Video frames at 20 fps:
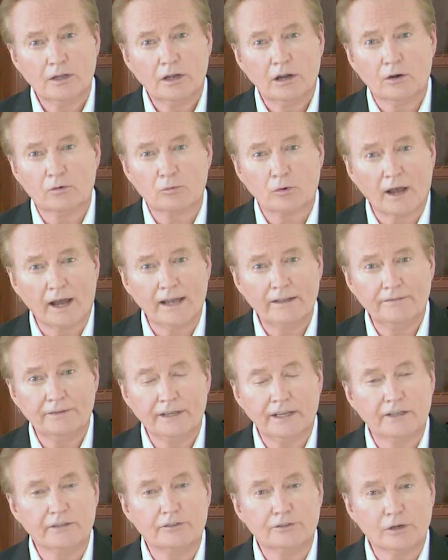
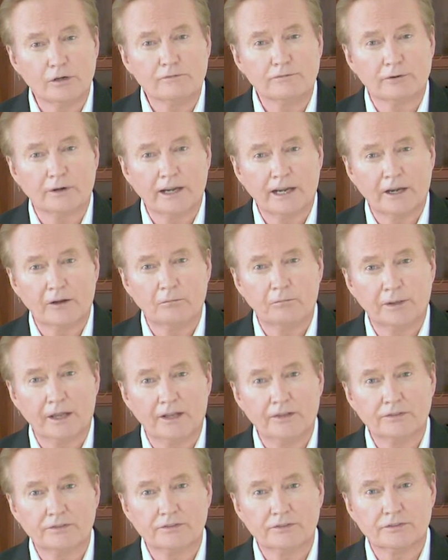arriving at Dover Air
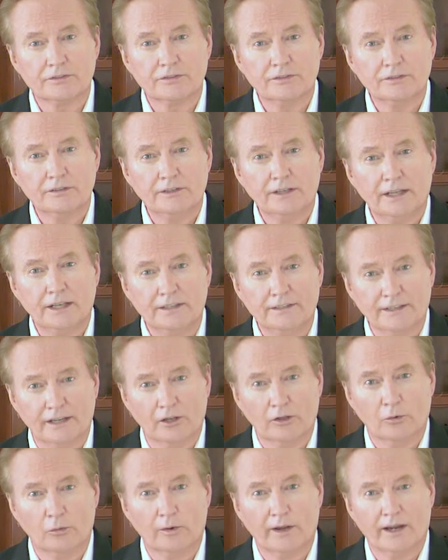Base in
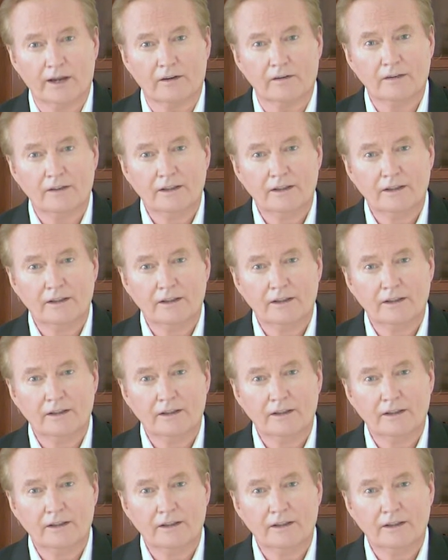Delaware,